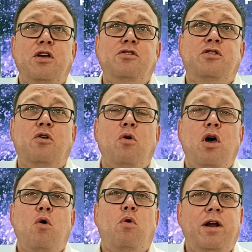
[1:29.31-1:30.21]
So
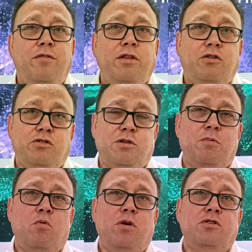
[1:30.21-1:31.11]
whatever the
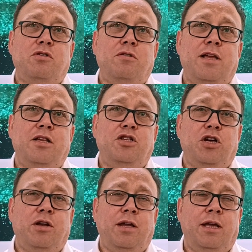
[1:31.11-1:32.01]
customer wants on their
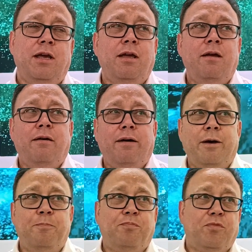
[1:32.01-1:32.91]
journey
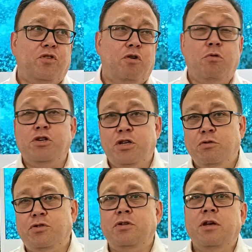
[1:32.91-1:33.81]
to
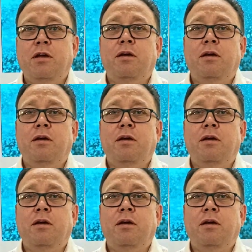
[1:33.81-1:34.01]
reduce